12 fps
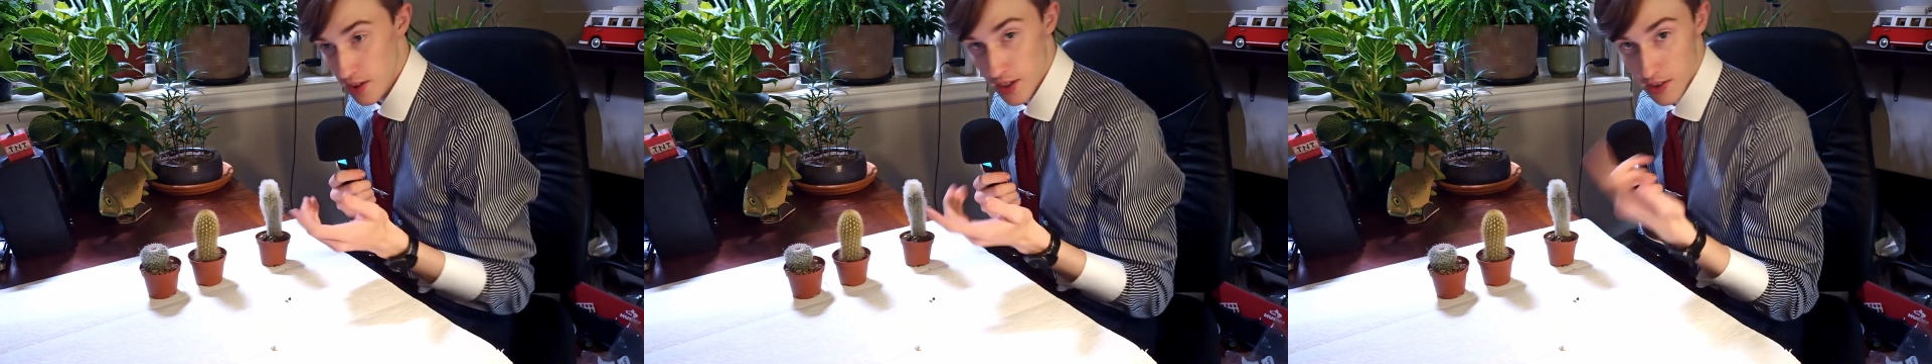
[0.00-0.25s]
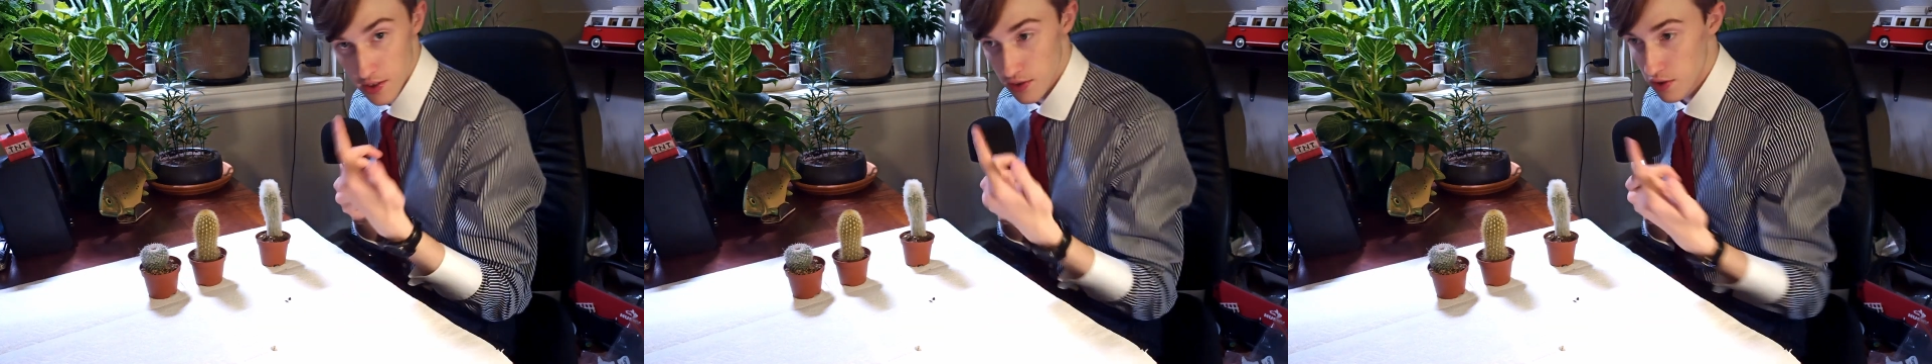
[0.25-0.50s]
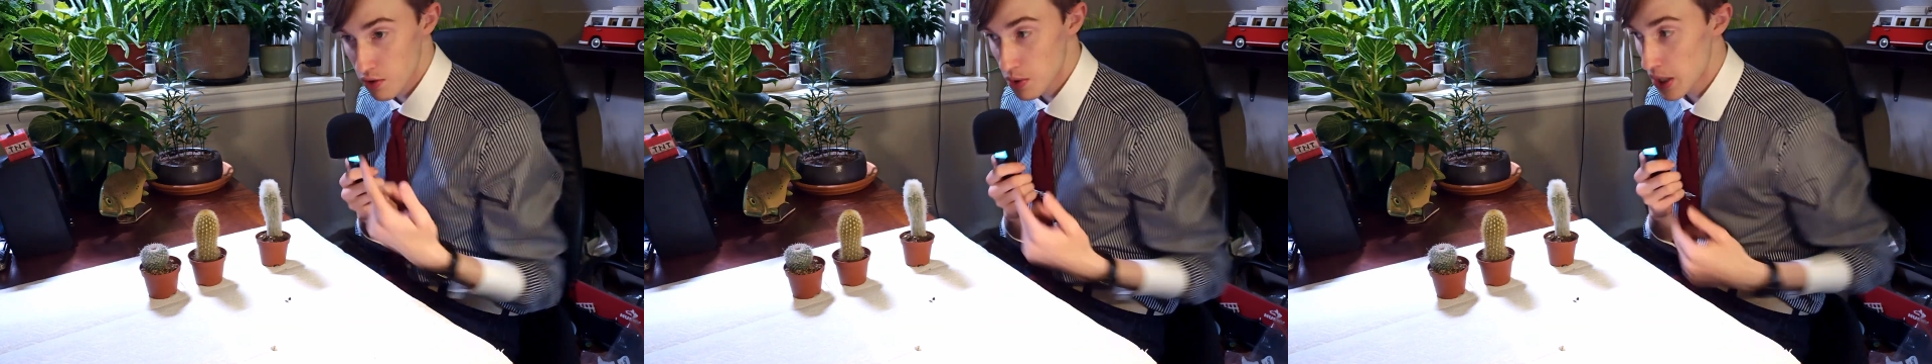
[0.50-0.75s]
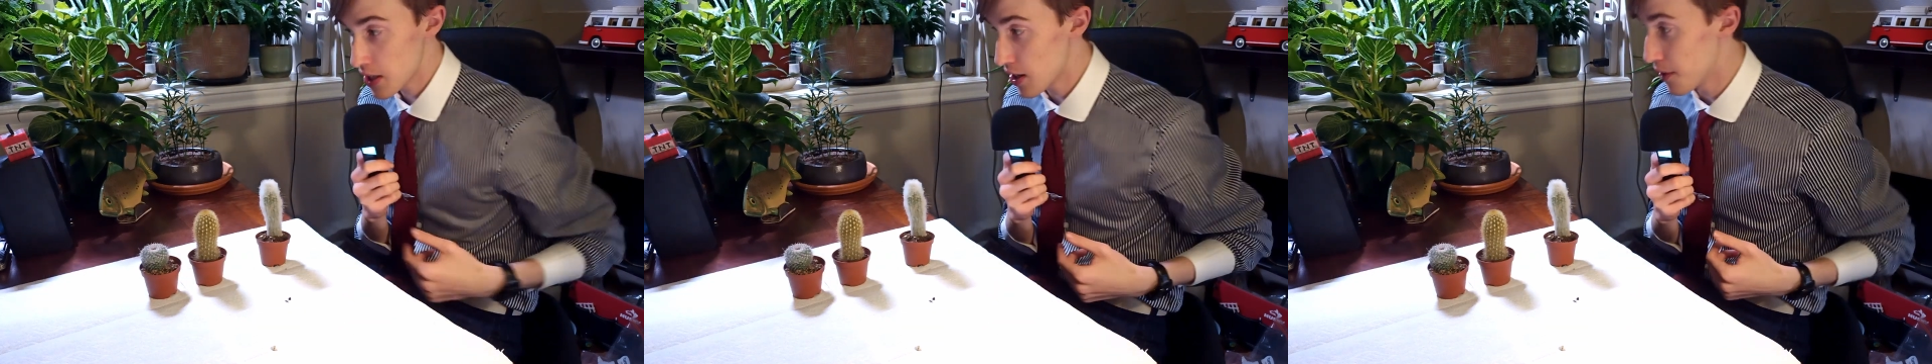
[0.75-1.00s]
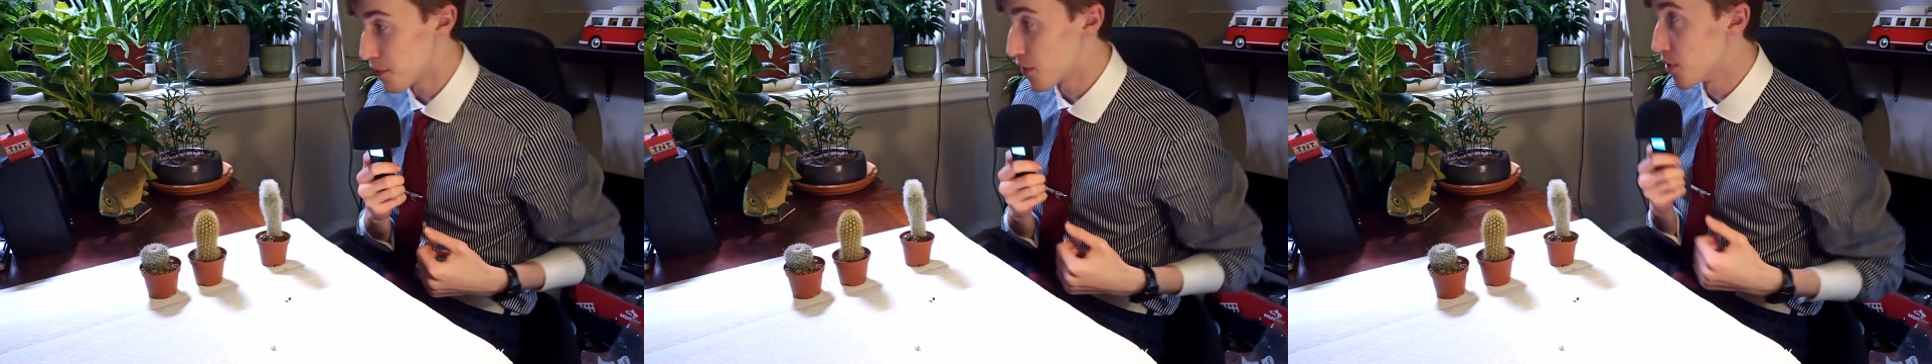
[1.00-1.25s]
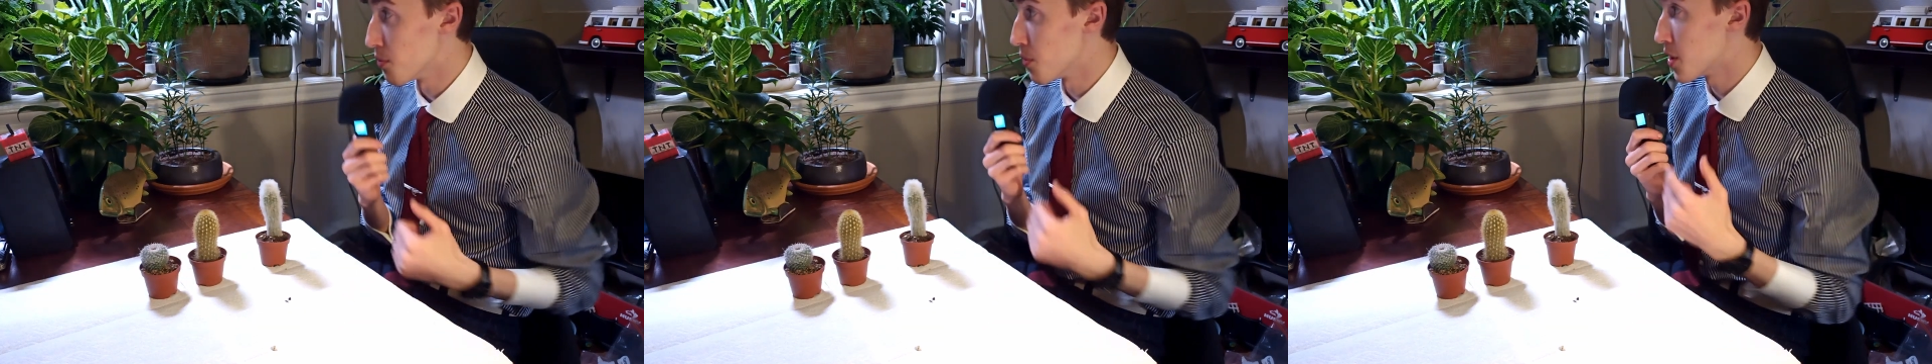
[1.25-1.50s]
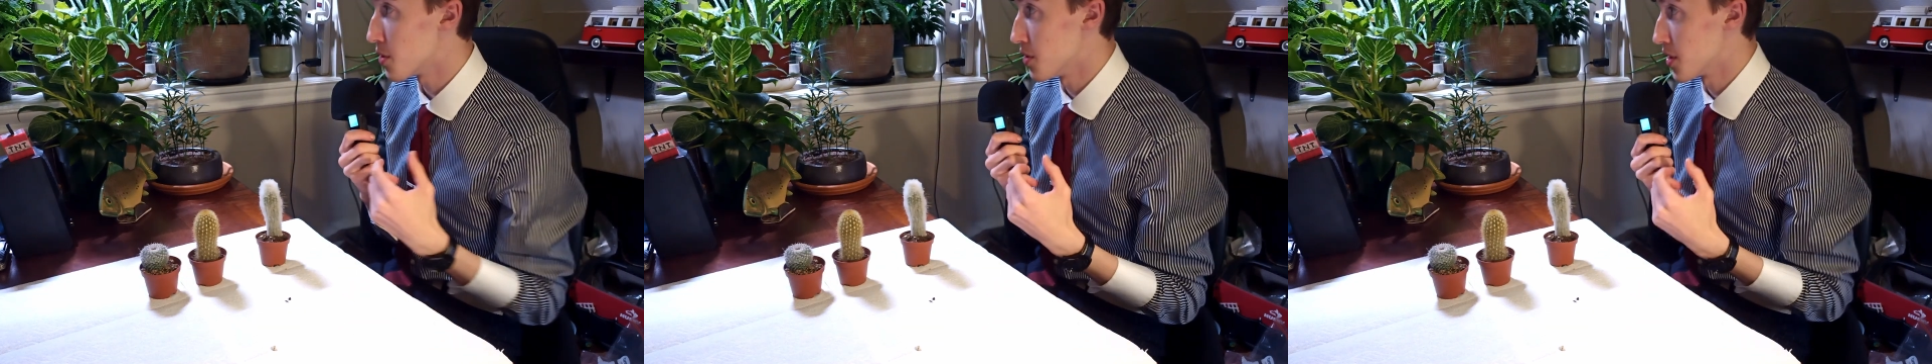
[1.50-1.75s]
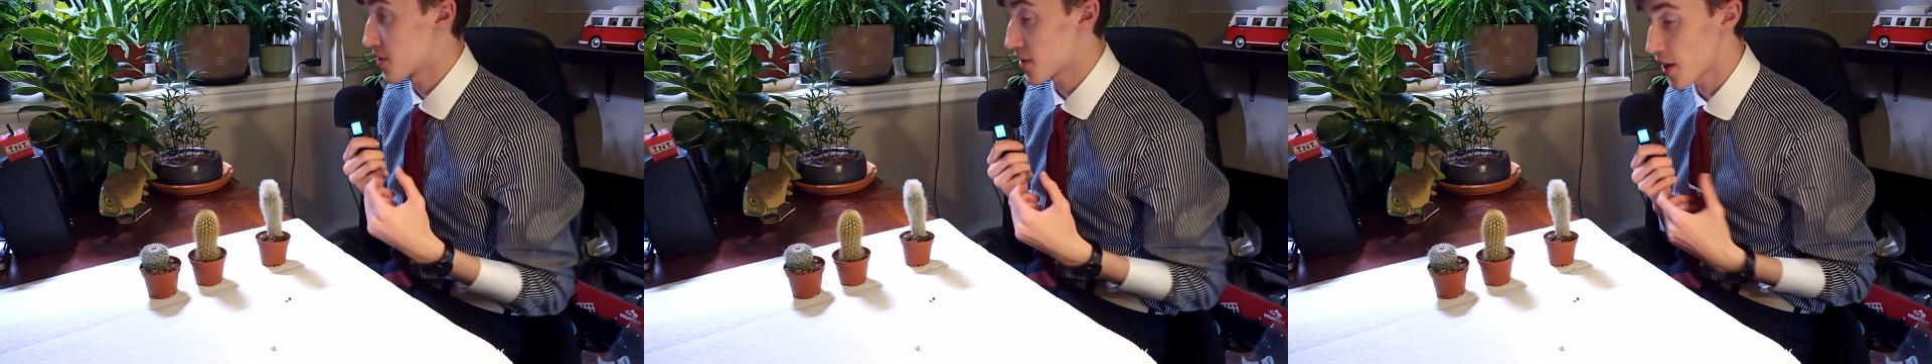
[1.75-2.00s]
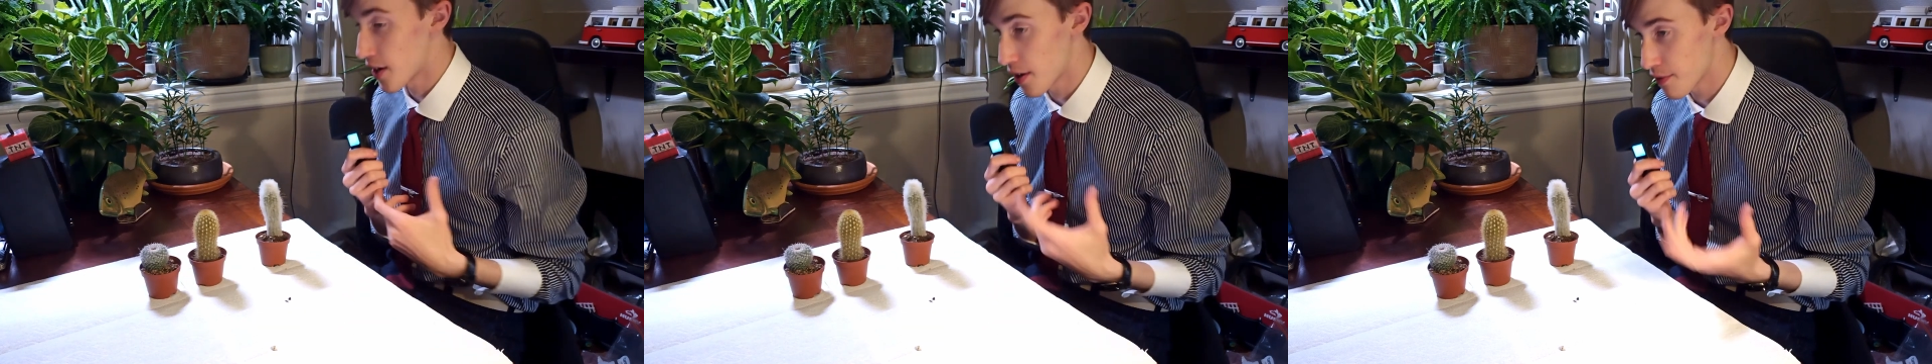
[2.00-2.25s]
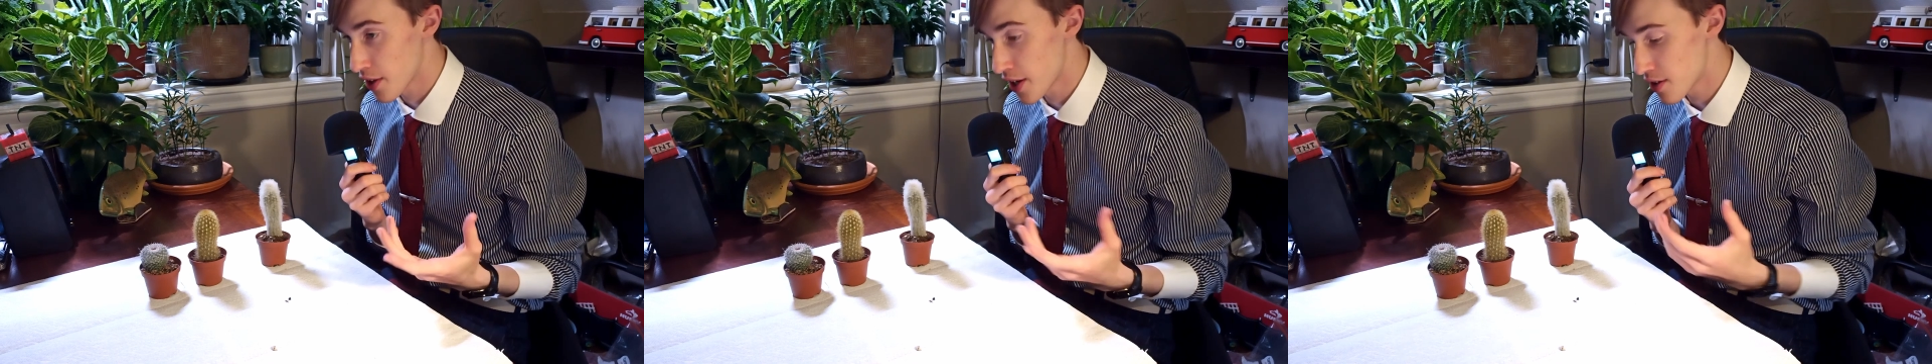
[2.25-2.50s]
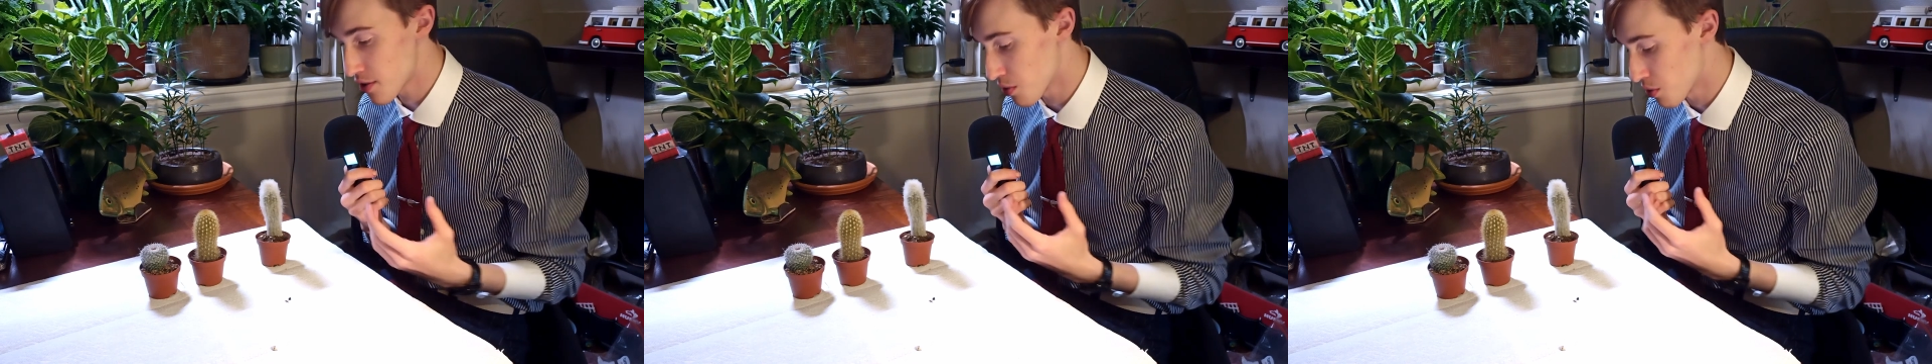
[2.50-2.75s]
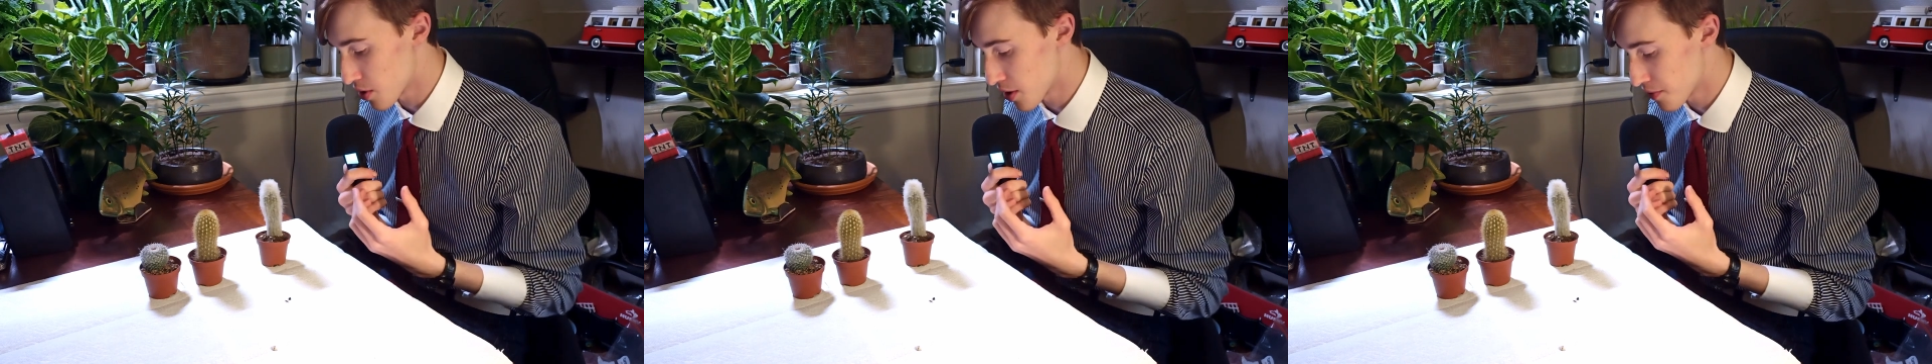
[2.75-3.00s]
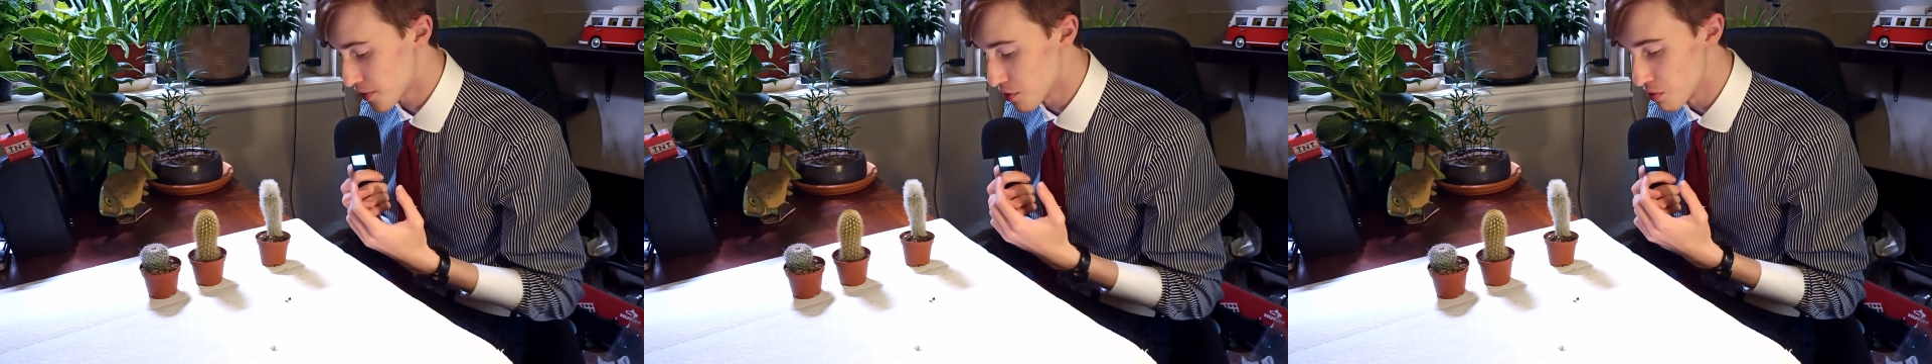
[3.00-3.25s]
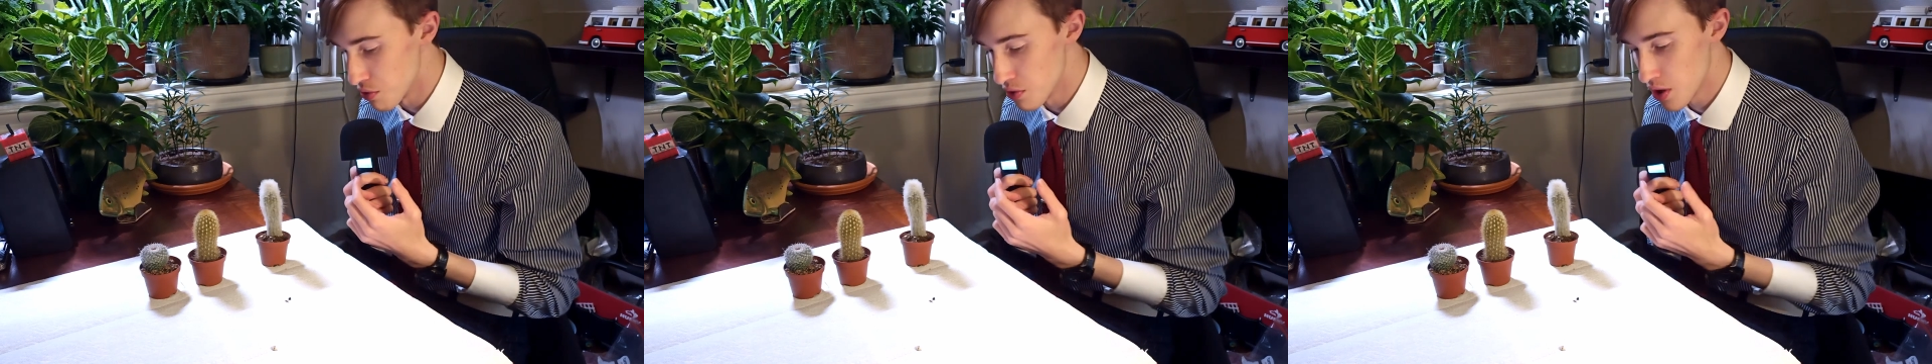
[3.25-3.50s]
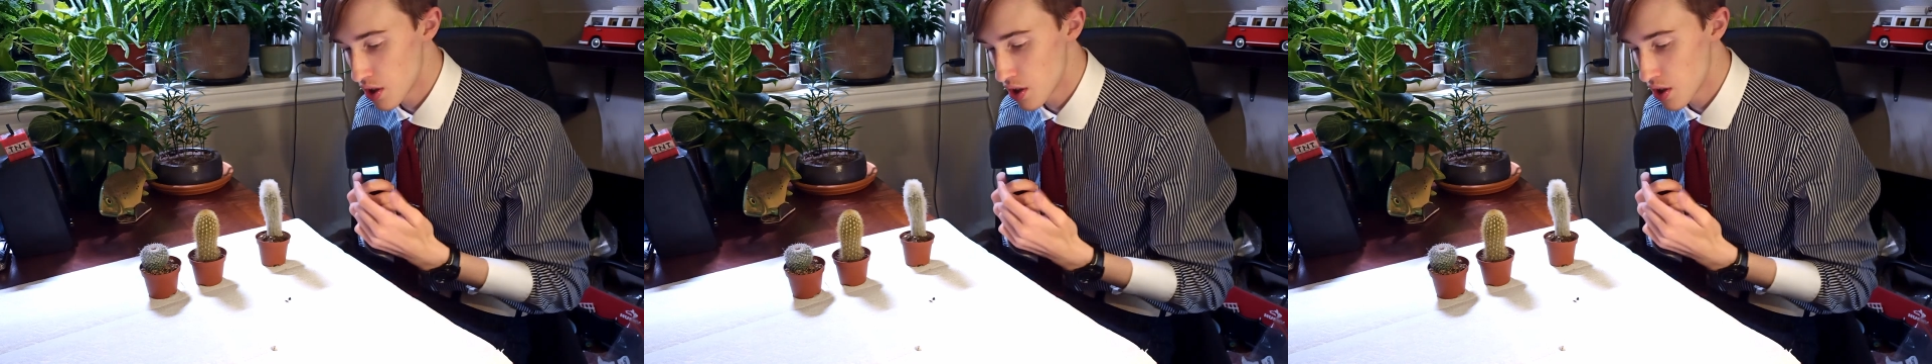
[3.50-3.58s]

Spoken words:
like this is great if your window doesn't get enough light, or if you